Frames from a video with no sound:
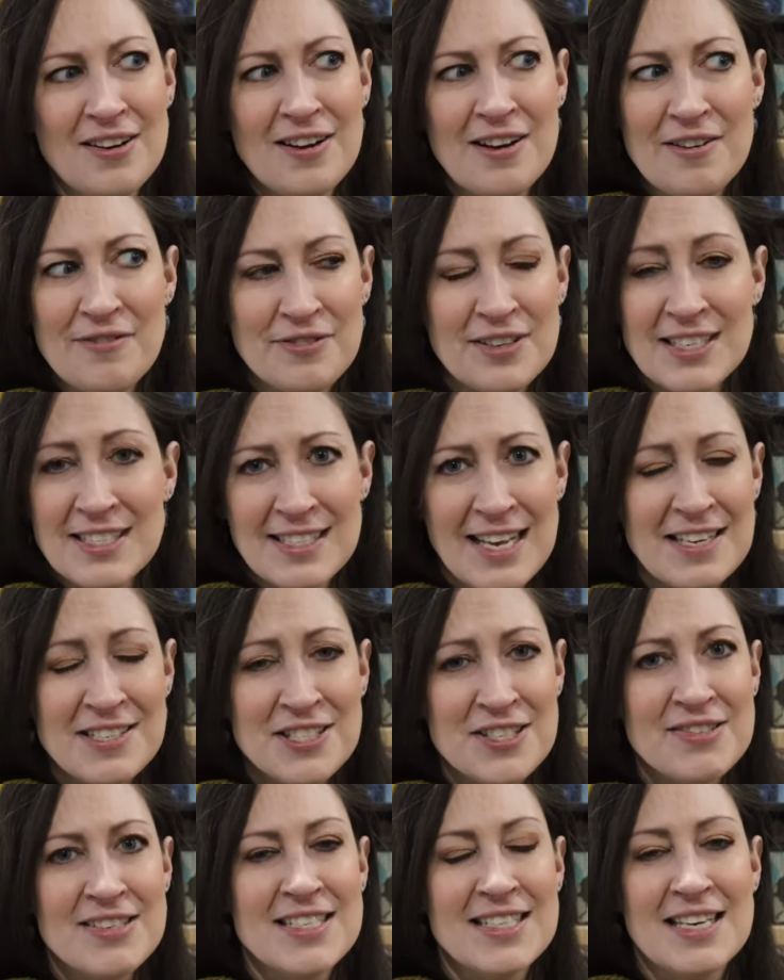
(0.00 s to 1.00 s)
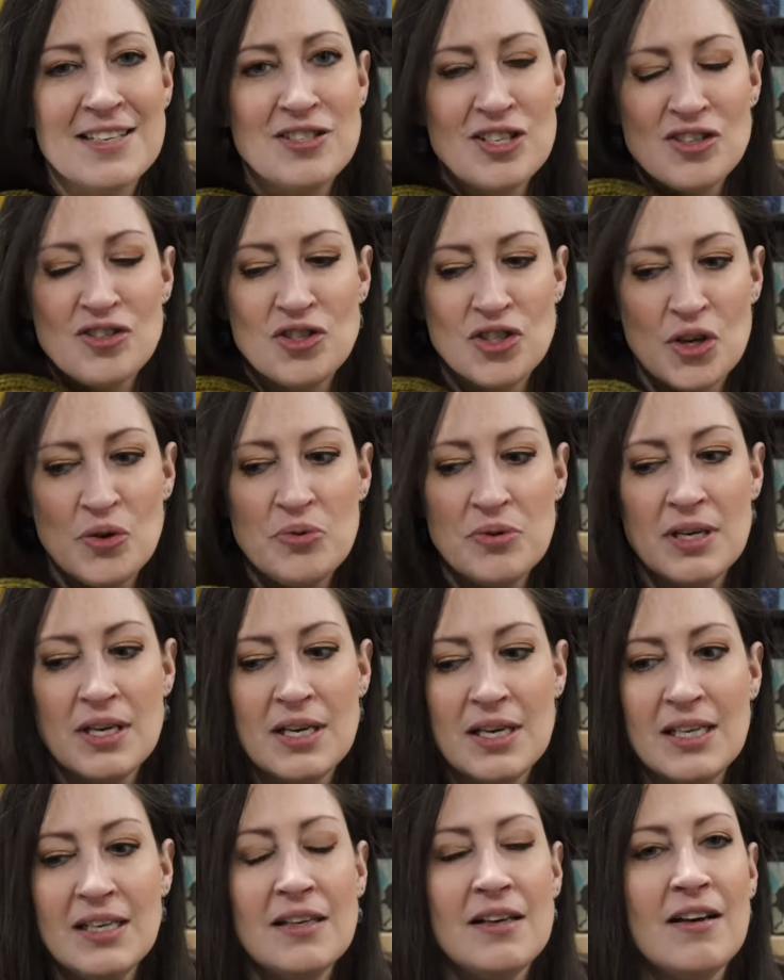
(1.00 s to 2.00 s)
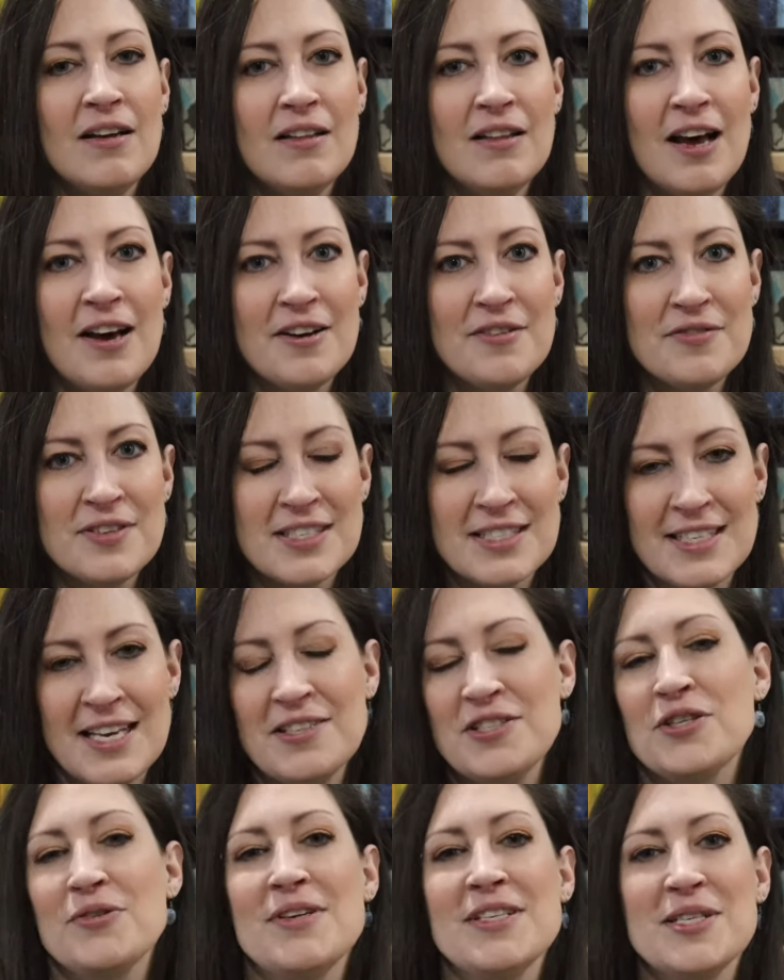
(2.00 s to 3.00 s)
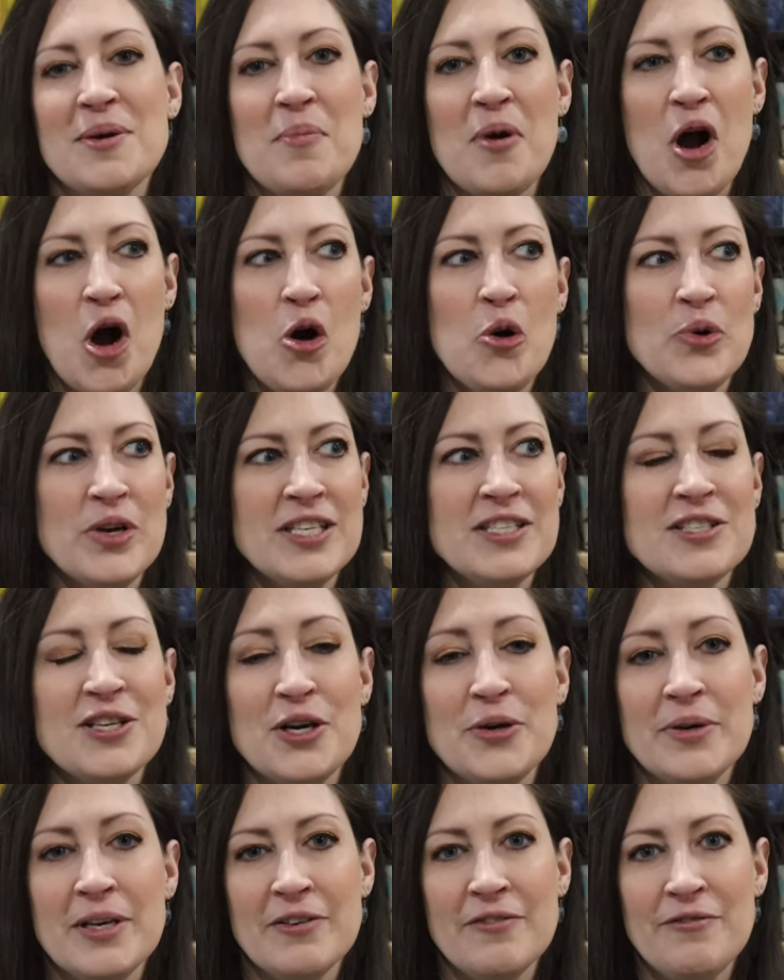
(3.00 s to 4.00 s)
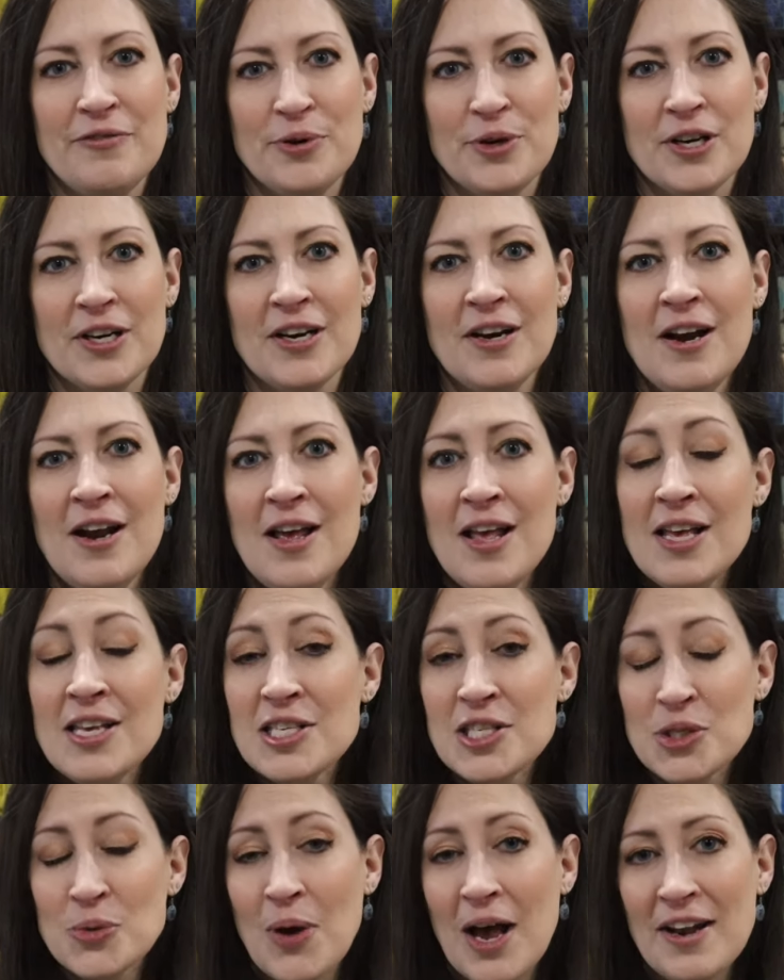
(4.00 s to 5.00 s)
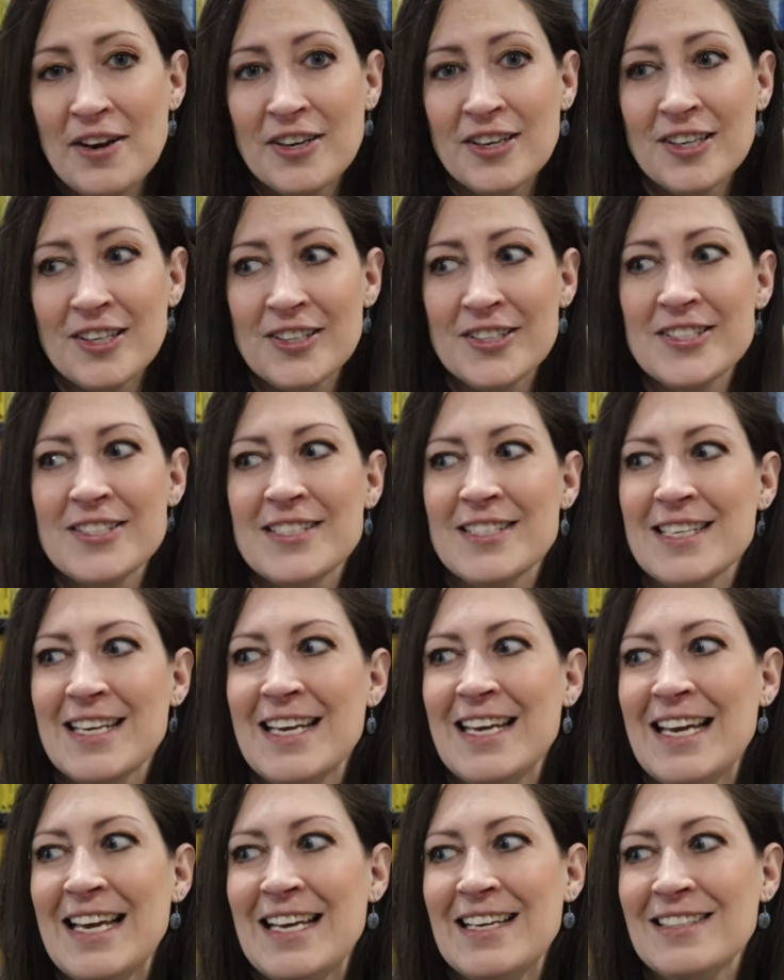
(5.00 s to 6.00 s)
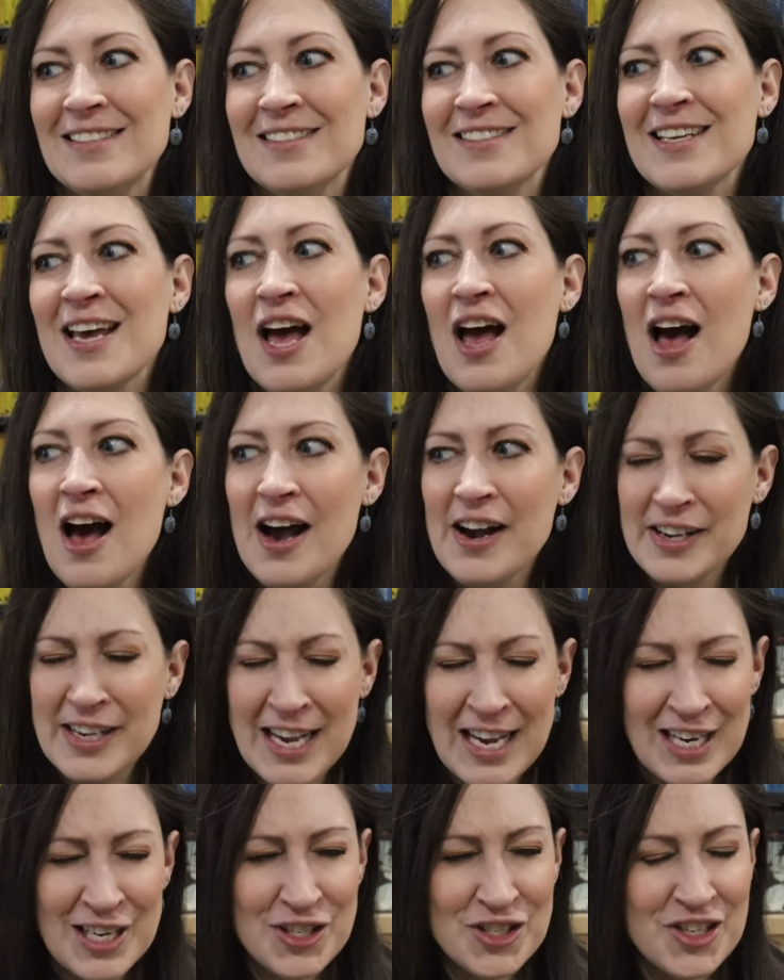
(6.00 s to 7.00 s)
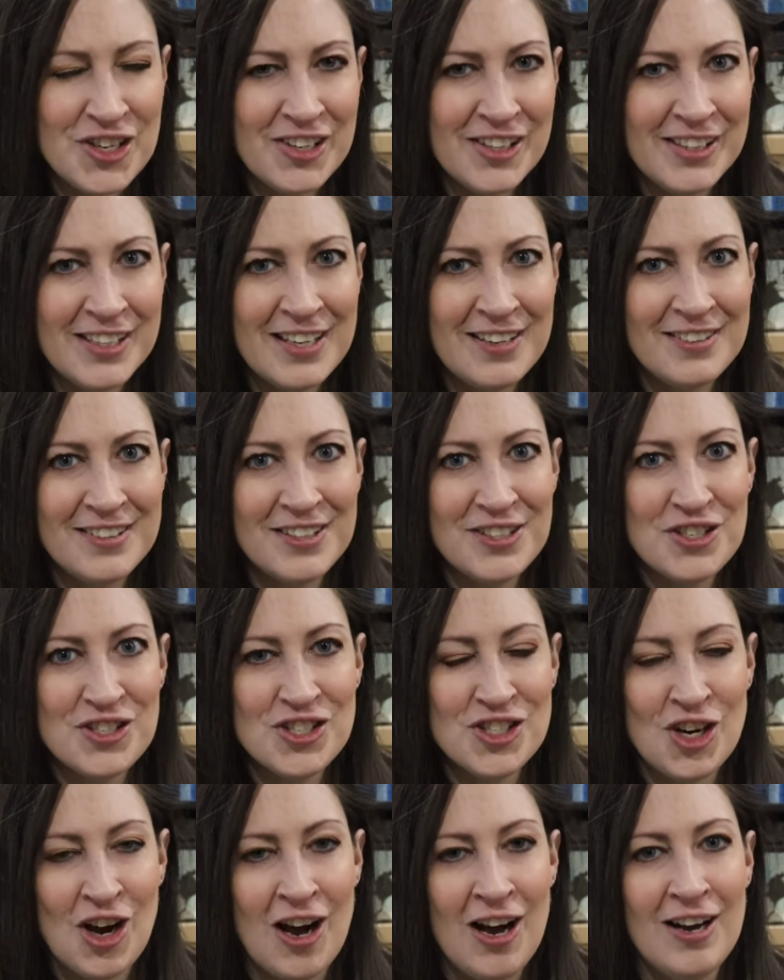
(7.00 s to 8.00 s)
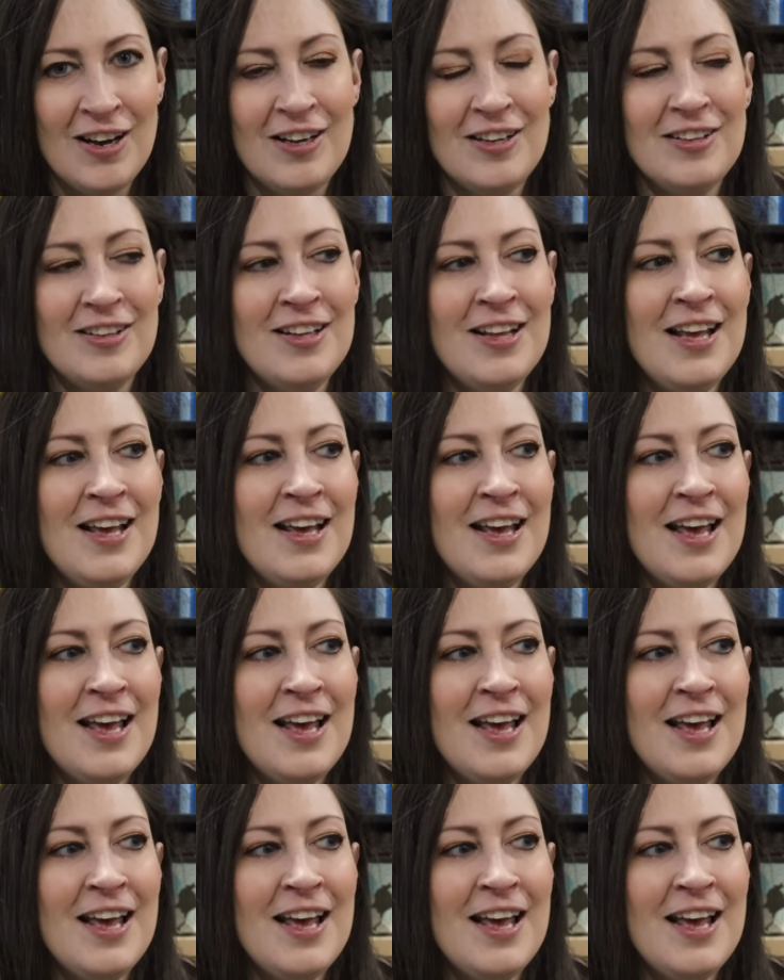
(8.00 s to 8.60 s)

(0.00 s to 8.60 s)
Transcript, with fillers: of accessories i just don't knit a lot of accessories i'm always going for sweaters and Occasionally, I'll knit a shawl,